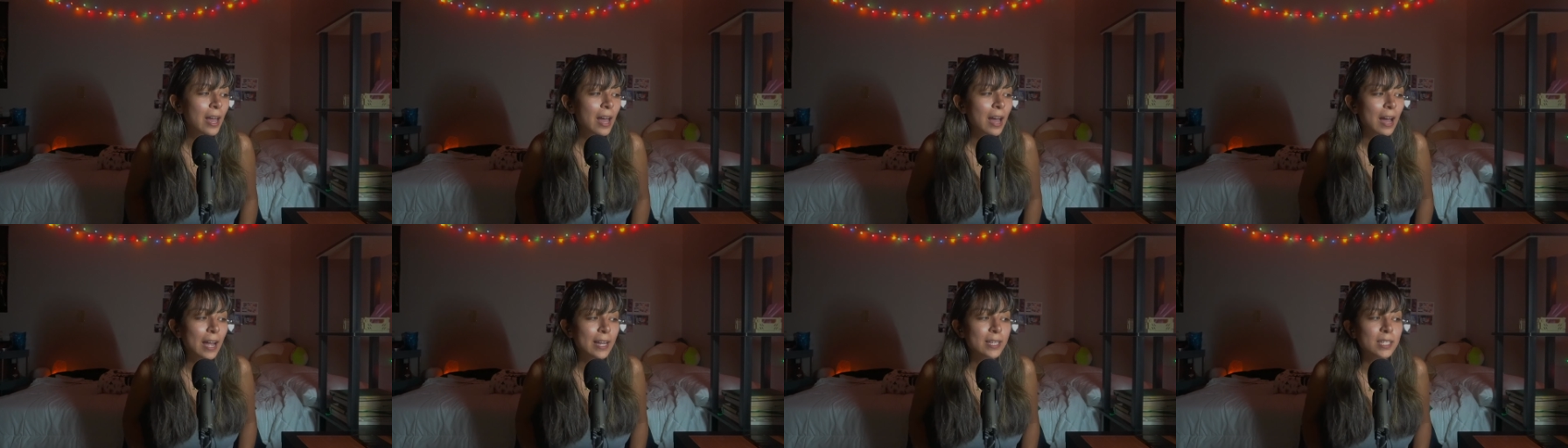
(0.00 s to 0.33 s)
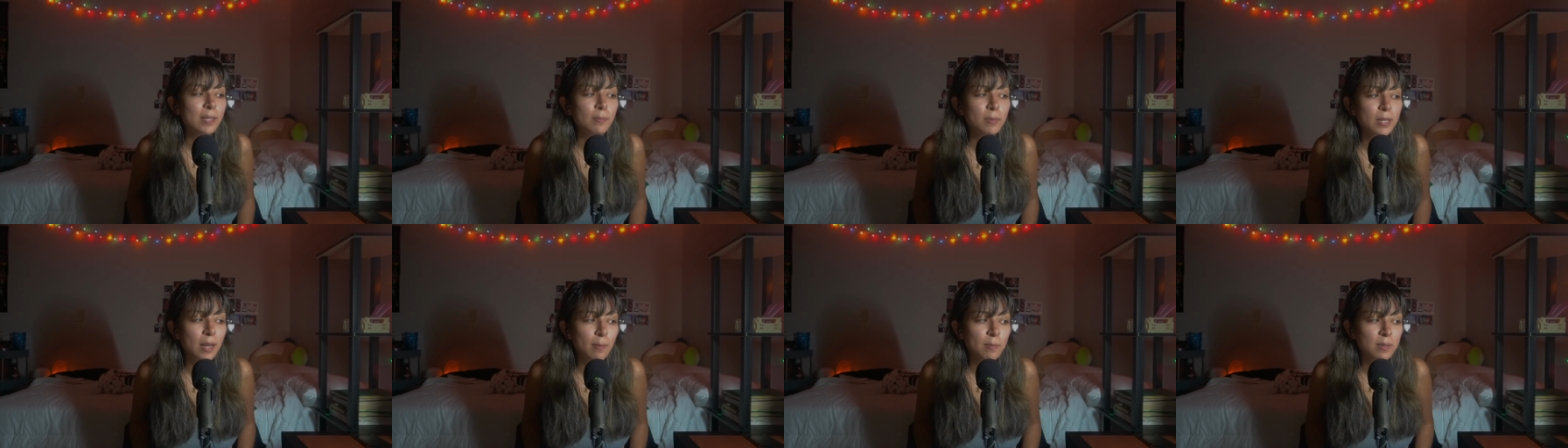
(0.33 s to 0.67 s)
I
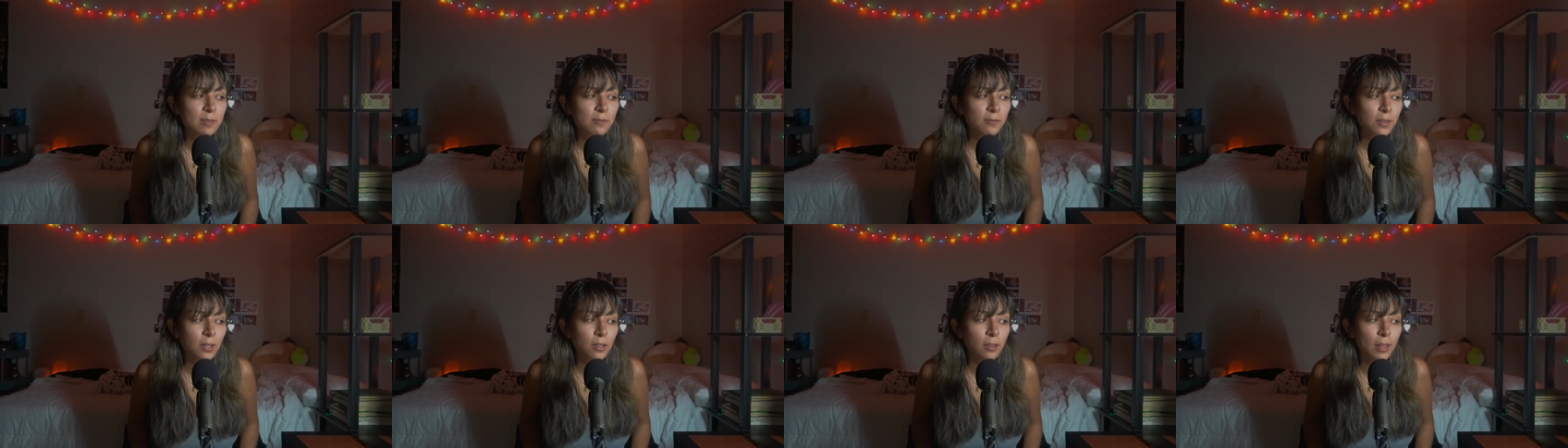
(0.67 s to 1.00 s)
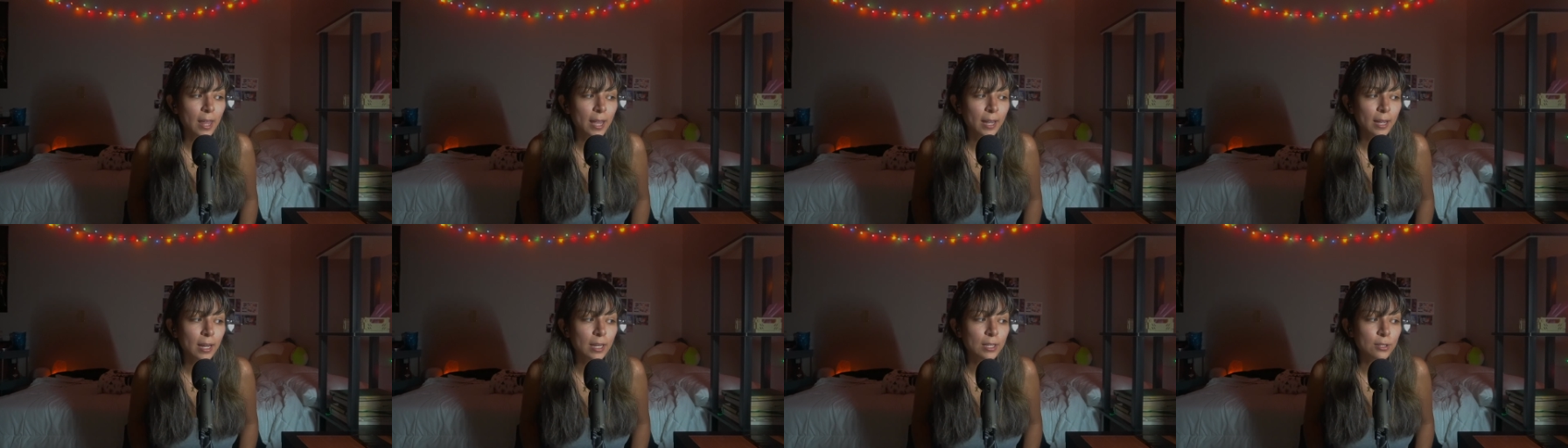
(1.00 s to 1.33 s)
sometimes feel
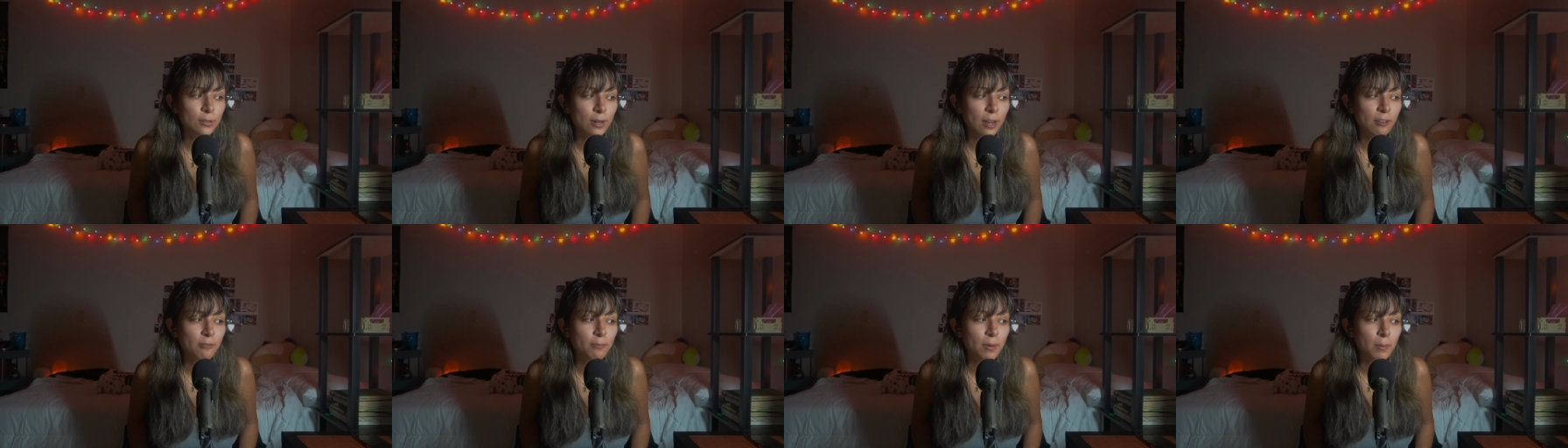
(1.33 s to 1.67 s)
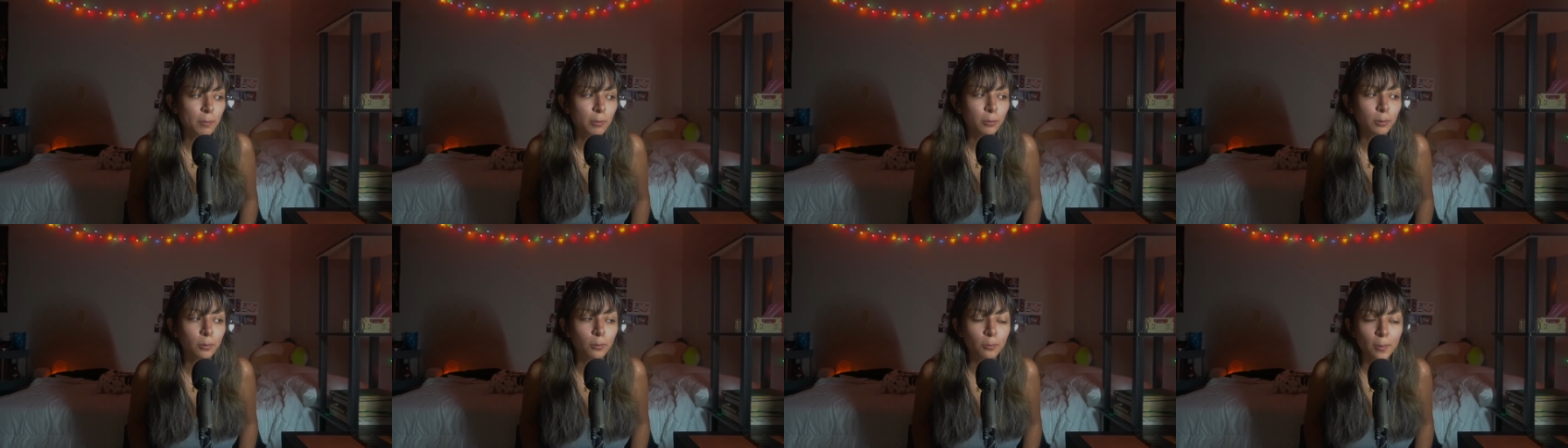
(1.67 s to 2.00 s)
like I drive
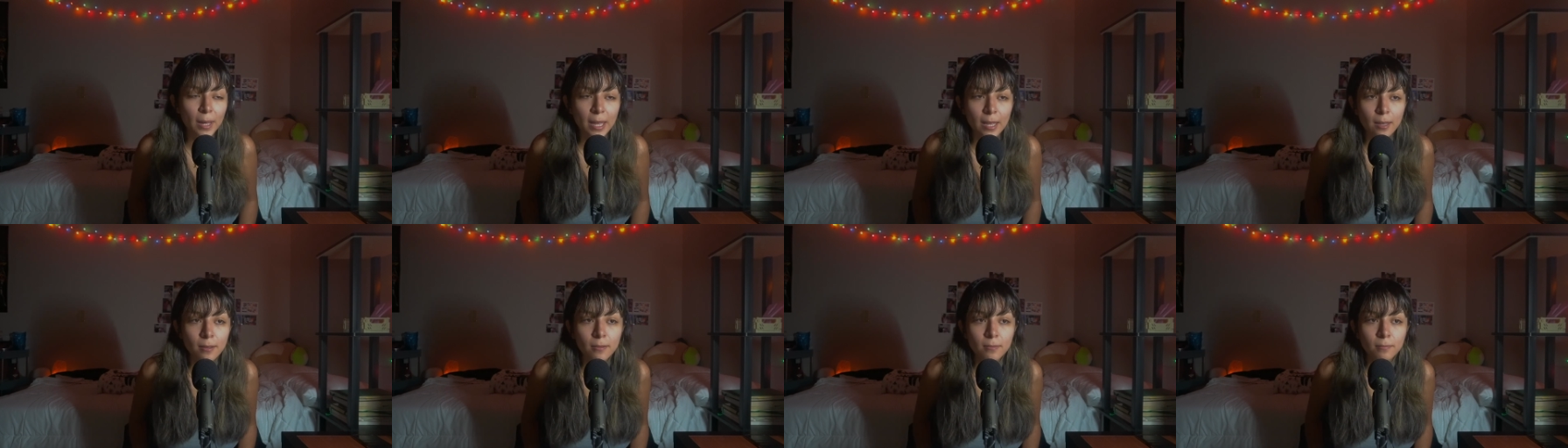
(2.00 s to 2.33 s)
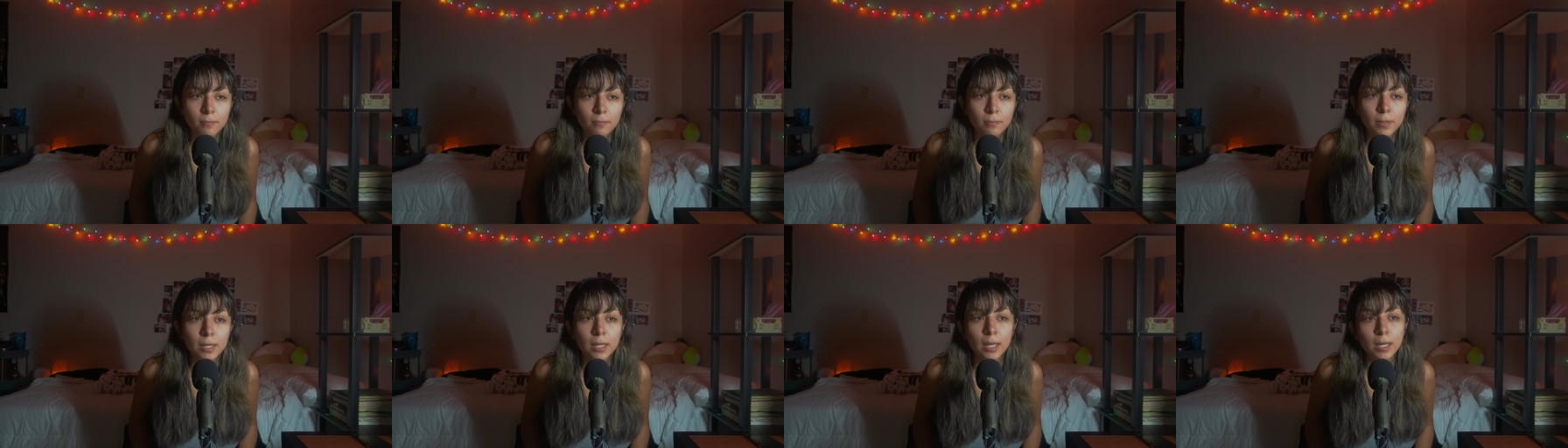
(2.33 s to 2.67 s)
people away
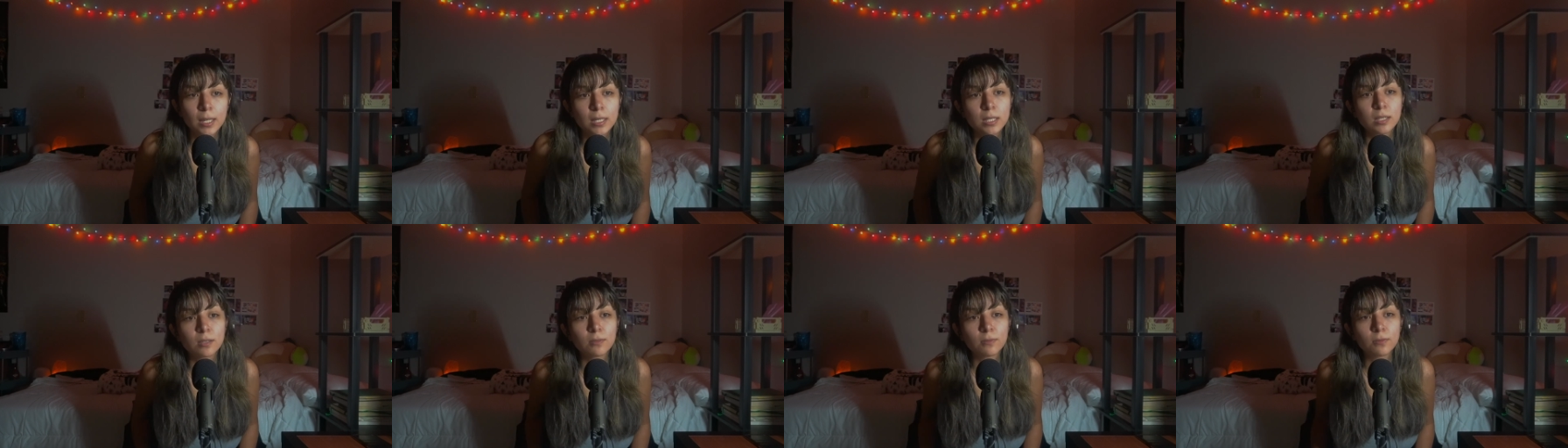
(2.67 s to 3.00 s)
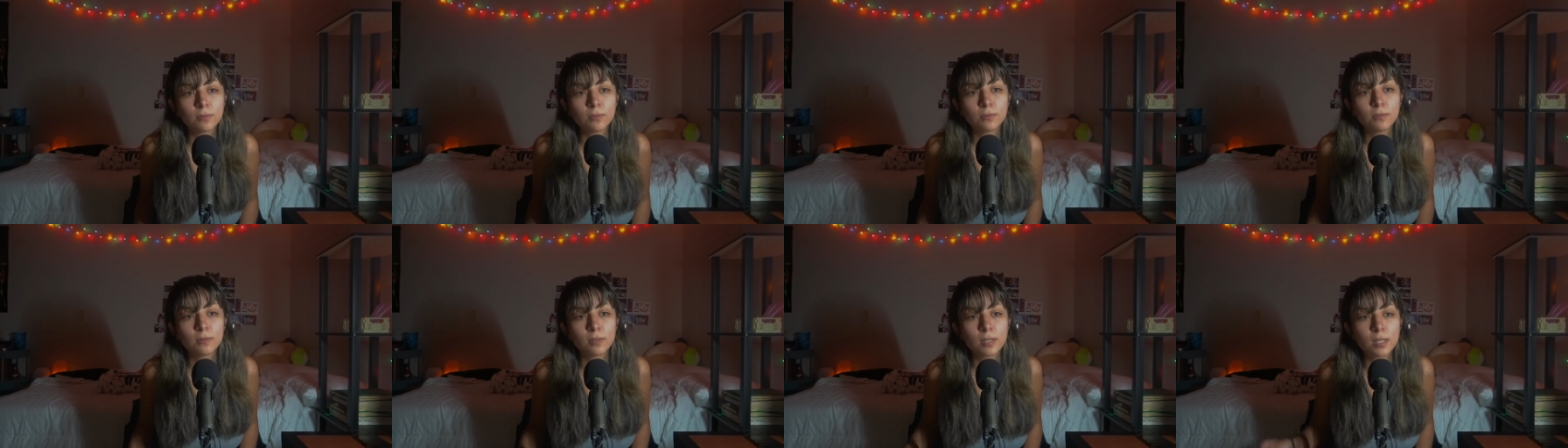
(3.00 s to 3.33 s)
because
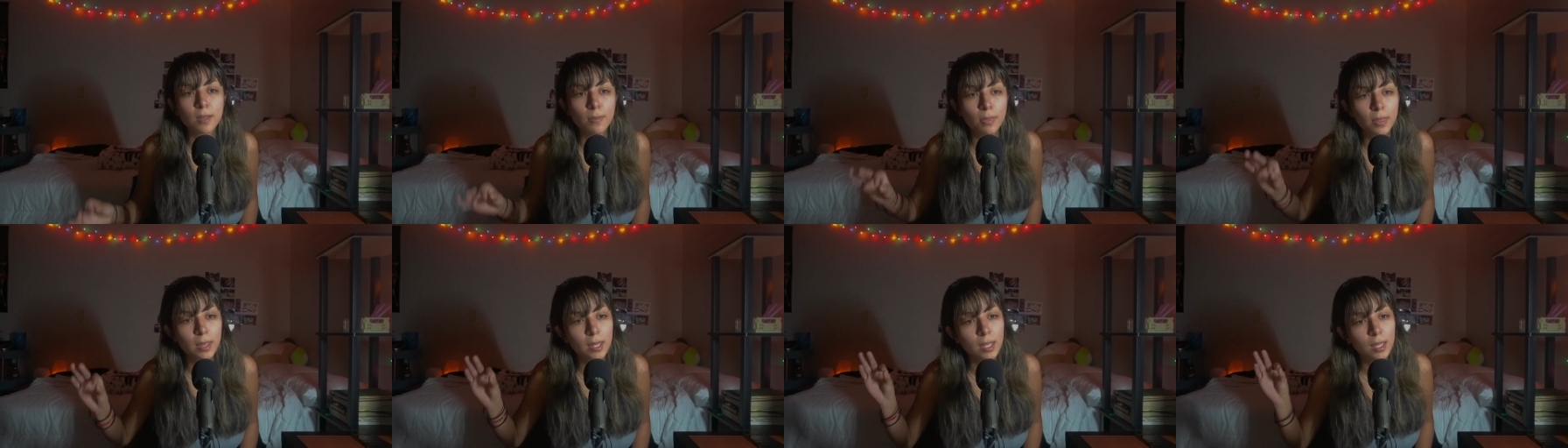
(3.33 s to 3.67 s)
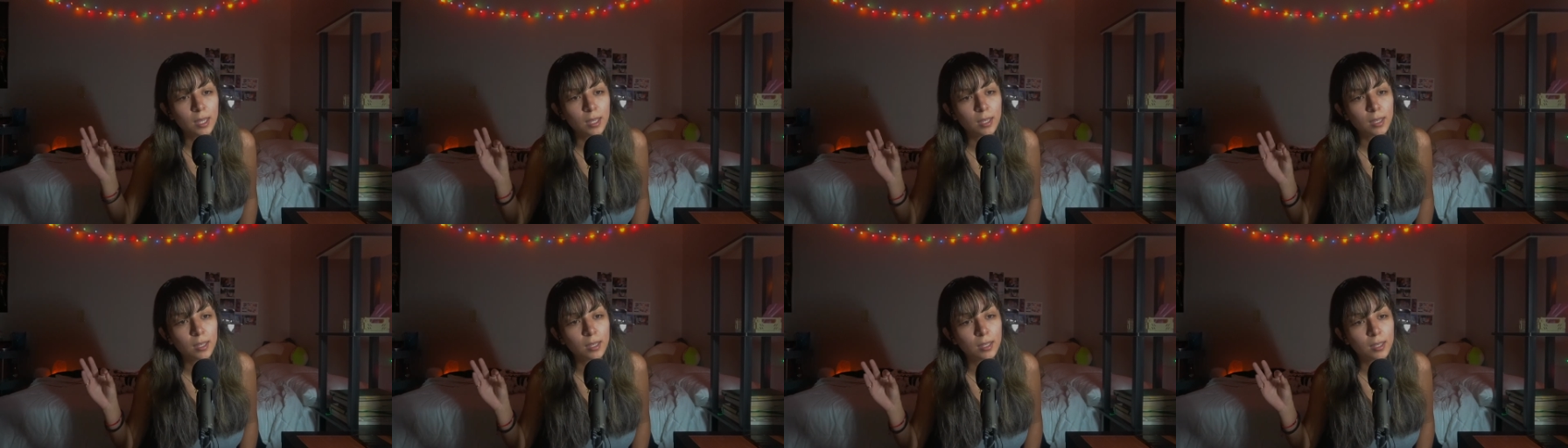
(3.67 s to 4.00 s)
of
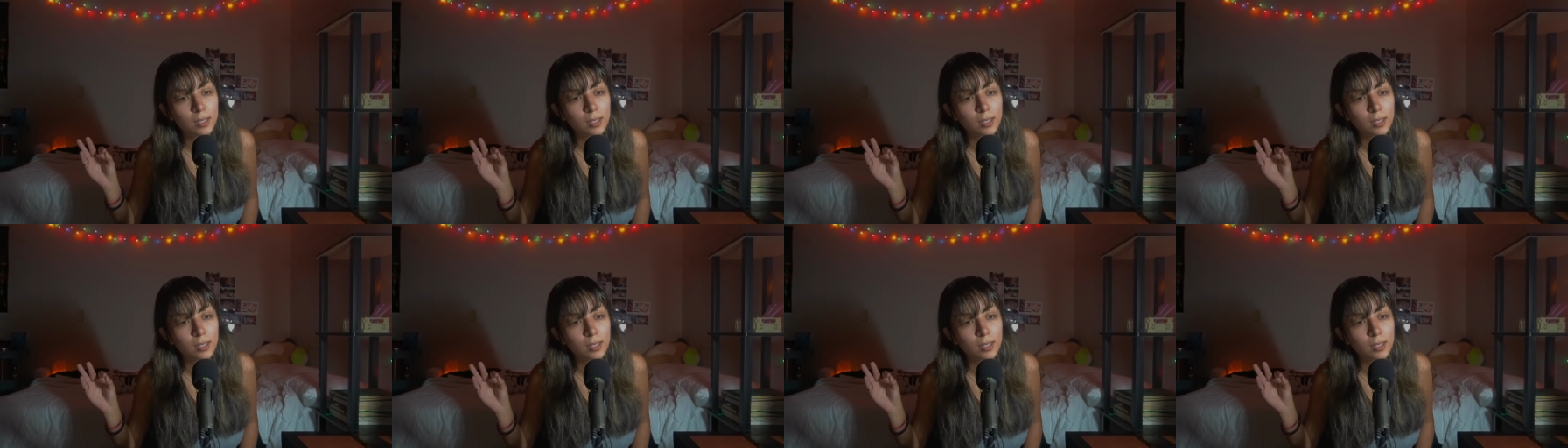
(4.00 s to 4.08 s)
something